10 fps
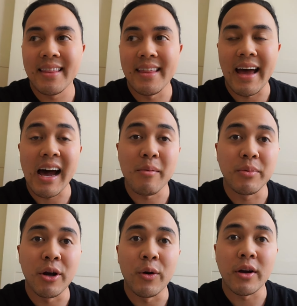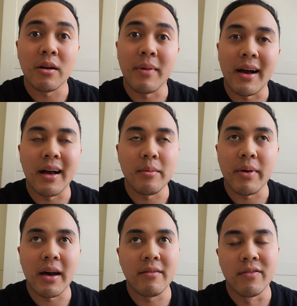the app going on my
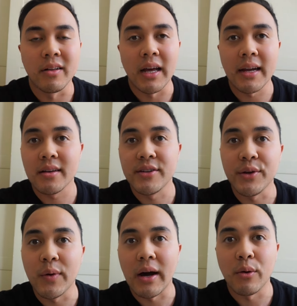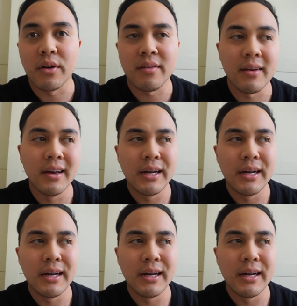iPad for like two hours